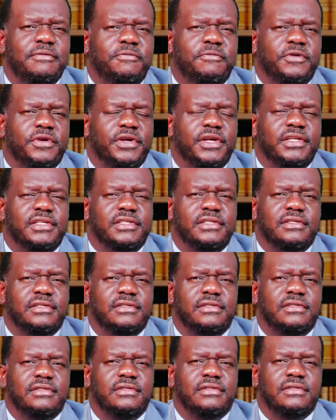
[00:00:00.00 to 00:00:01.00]
bread,
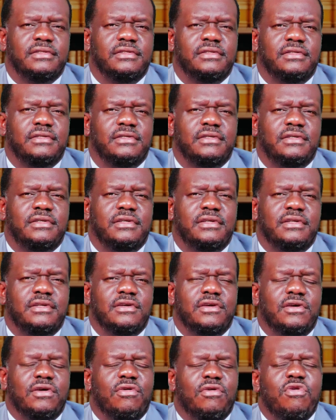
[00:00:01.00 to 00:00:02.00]

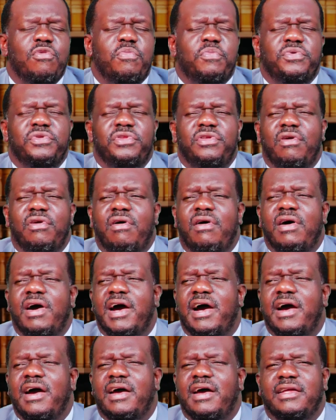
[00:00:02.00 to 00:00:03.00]
open your
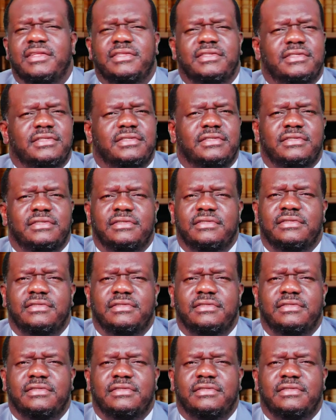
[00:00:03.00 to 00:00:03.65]
heart.